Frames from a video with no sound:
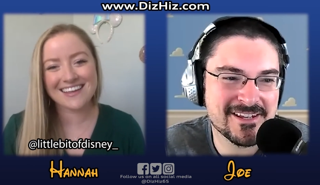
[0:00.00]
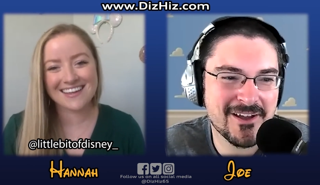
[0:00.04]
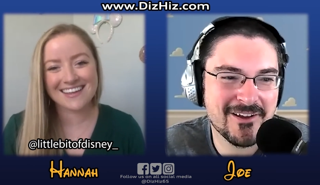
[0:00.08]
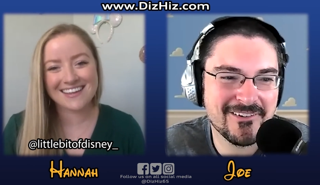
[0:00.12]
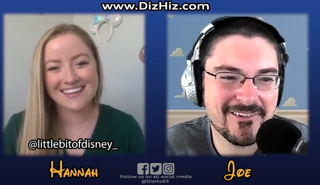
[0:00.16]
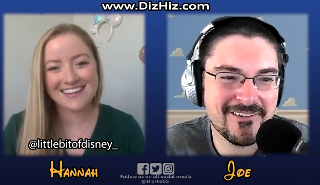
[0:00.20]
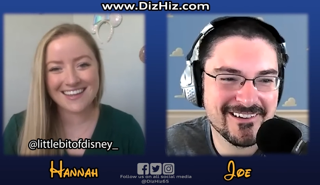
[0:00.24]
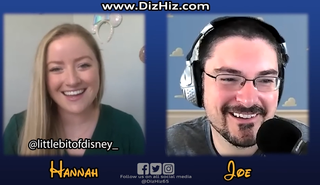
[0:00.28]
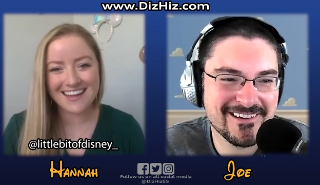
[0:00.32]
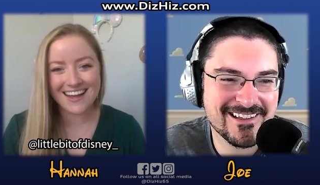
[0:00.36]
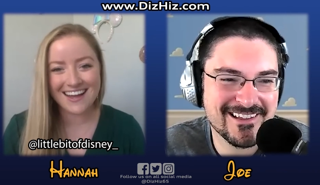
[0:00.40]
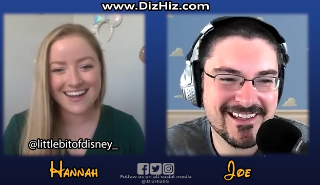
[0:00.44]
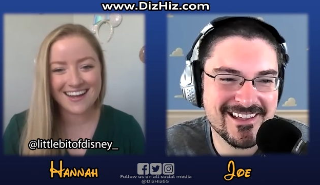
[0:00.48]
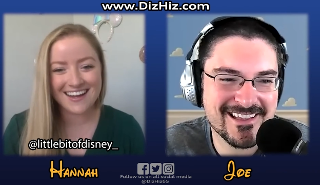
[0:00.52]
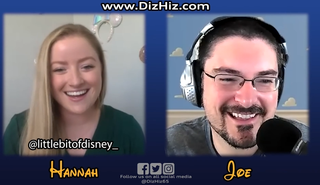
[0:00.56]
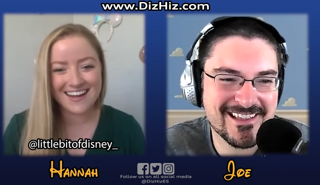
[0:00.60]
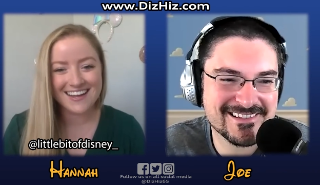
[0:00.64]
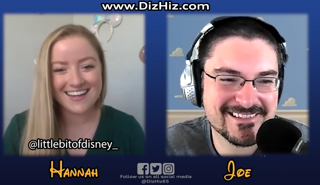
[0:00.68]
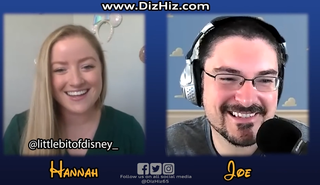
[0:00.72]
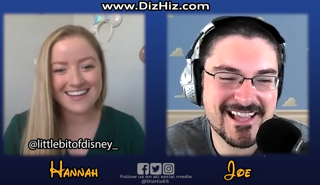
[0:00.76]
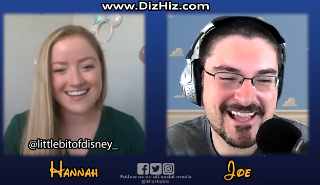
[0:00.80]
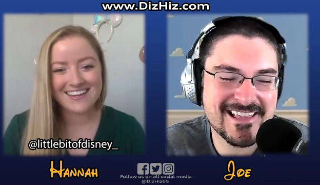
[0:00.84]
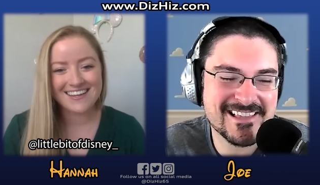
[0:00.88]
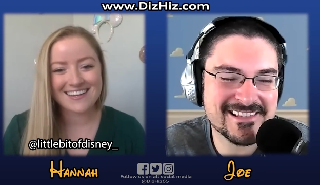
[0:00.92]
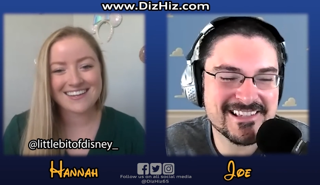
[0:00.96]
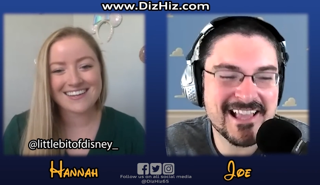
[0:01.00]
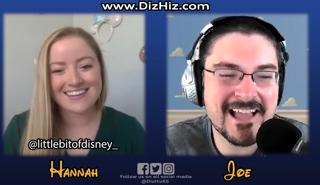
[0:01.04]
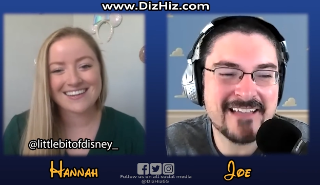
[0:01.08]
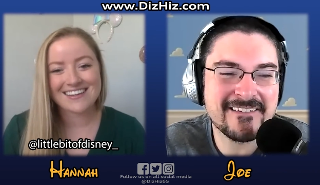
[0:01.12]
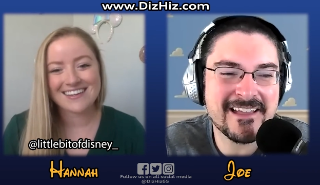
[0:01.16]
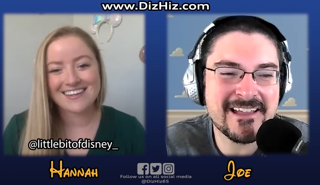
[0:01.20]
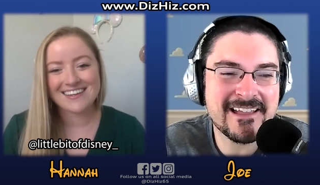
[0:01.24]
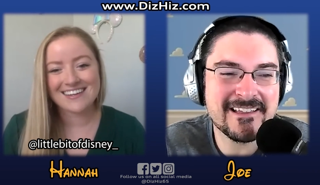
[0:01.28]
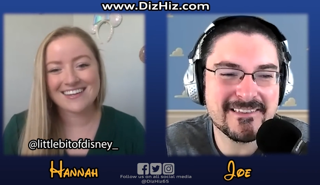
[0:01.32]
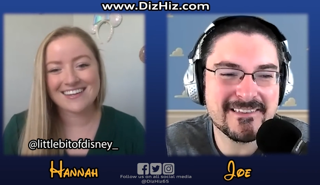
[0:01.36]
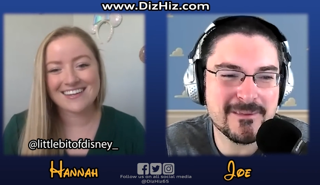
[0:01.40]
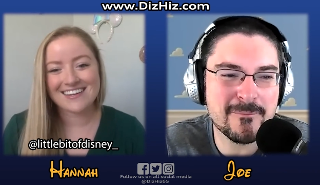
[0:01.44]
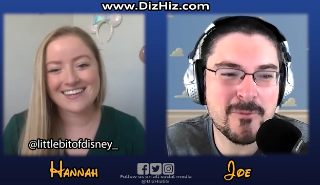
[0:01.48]
Speaker 1: know, yeah. it's not it's not
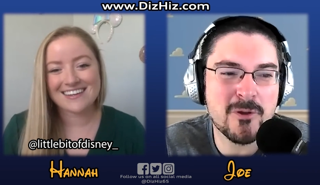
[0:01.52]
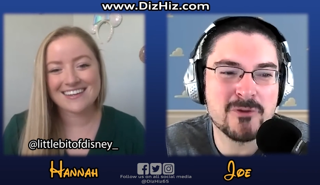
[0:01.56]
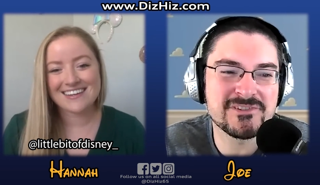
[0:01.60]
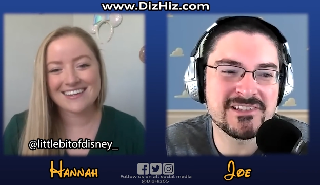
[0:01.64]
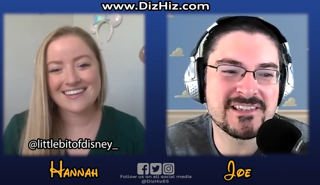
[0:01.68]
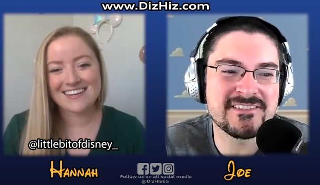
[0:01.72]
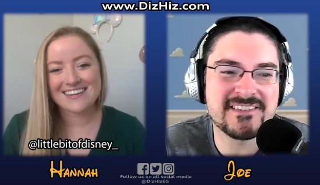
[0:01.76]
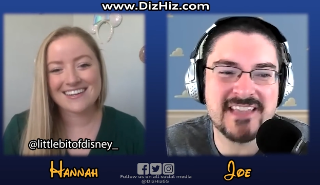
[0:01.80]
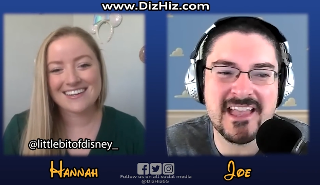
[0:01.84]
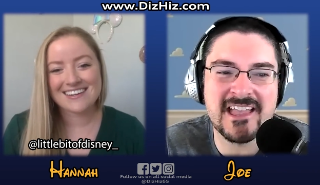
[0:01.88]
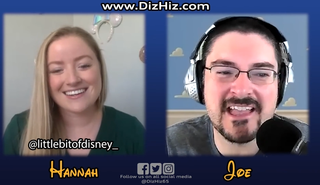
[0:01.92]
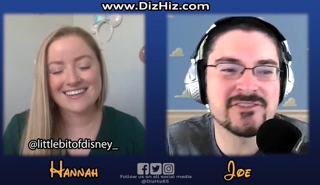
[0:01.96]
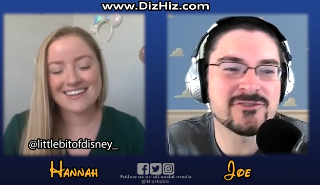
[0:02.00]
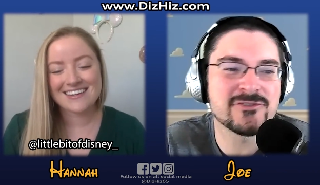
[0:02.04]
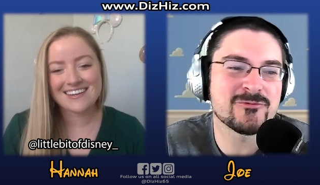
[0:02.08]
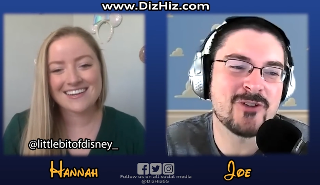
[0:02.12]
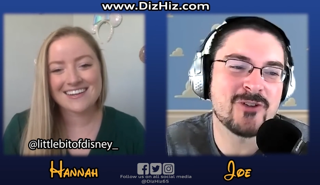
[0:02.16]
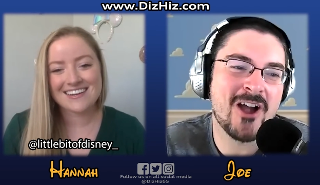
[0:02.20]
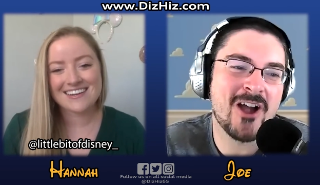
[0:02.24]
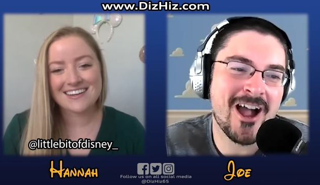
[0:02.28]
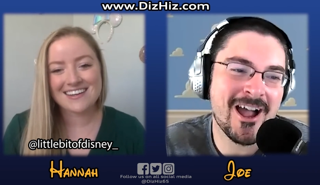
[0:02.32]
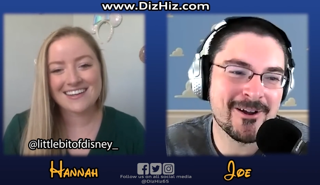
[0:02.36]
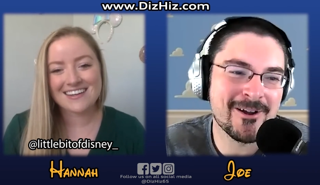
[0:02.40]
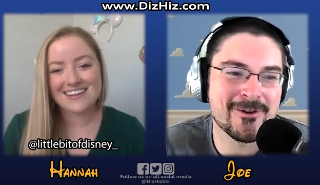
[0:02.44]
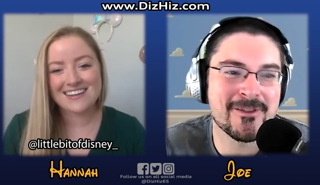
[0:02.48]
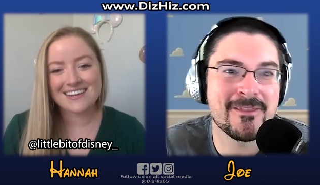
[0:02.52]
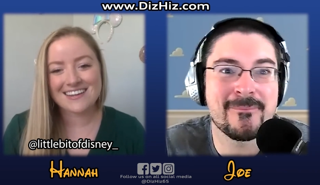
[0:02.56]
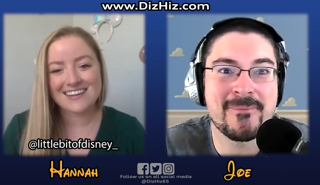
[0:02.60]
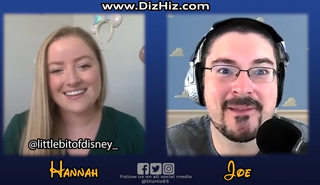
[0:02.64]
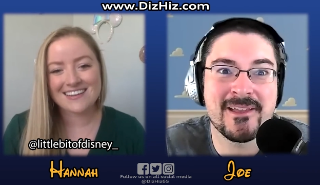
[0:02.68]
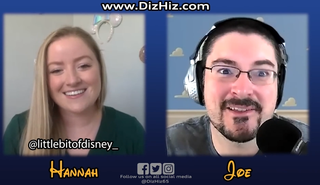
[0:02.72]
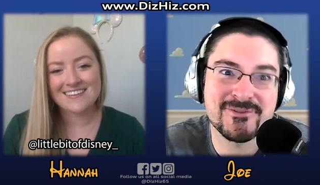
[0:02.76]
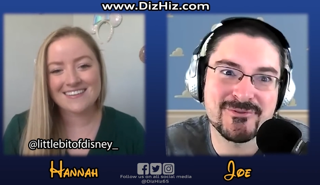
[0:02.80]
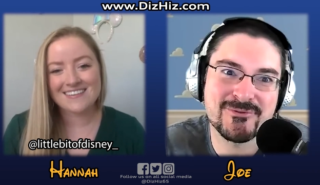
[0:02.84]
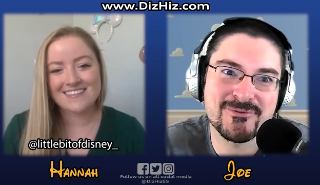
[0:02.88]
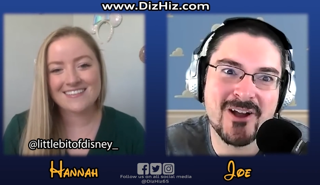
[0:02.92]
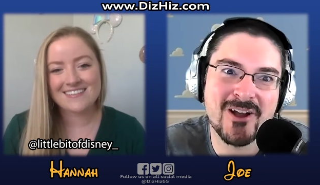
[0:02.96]
like the most intense ride or the best